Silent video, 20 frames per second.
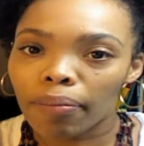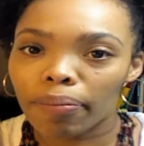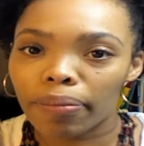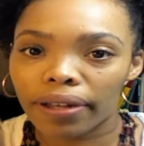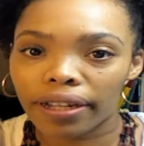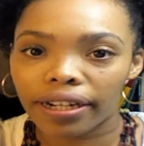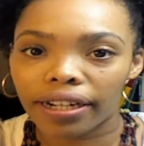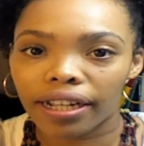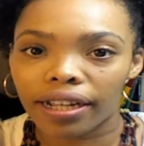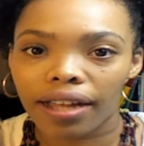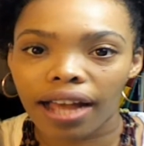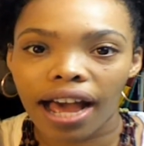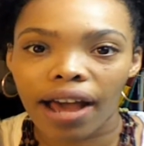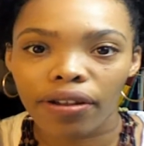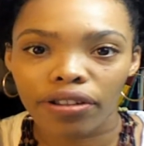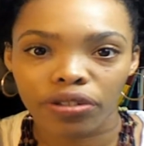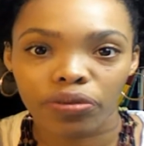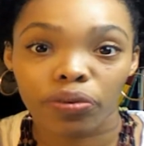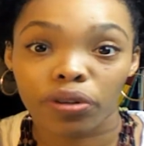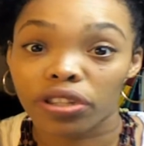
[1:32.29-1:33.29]
But I
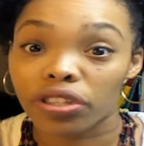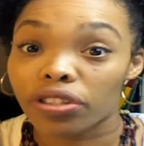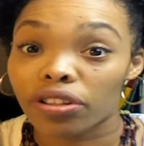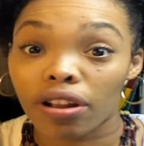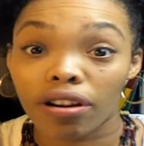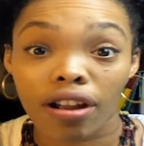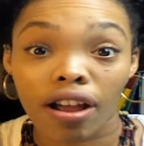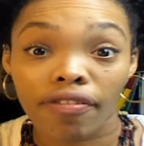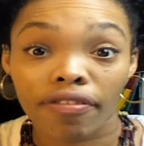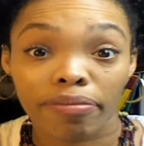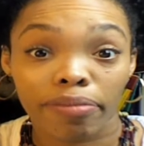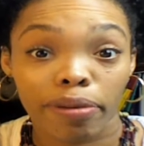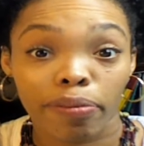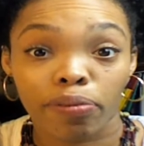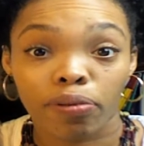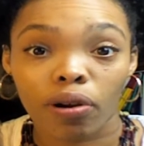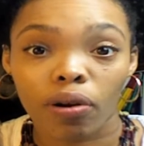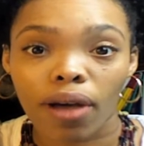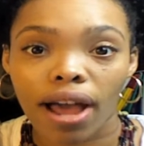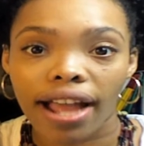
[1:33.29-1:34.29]
just want to start off and be
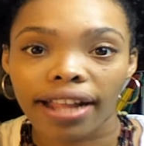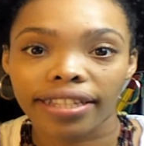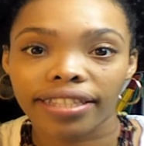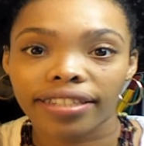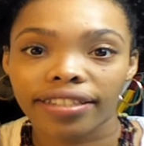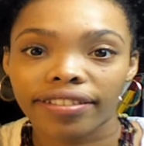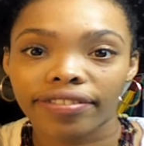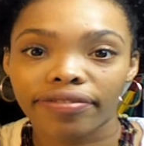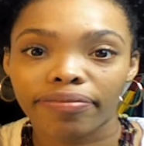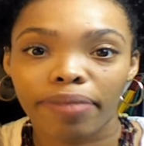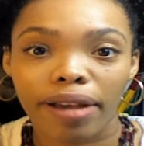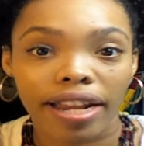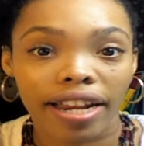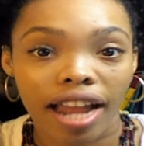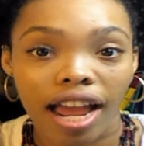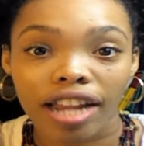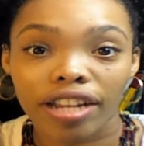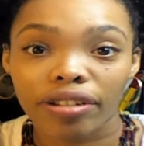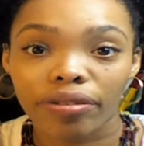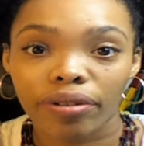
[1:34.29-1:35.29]
proactive by
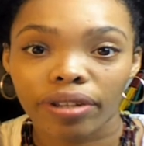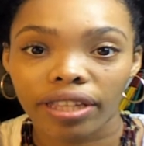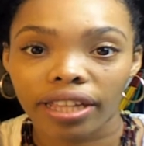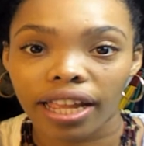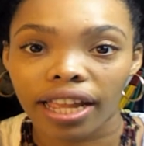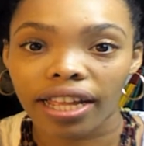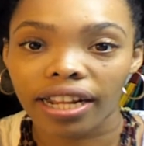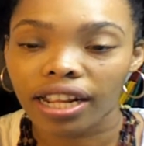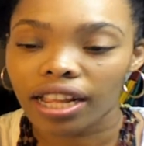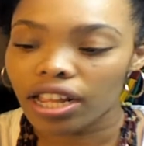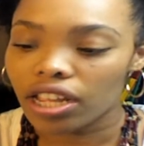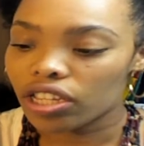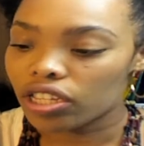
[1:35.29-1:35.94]
not doing that.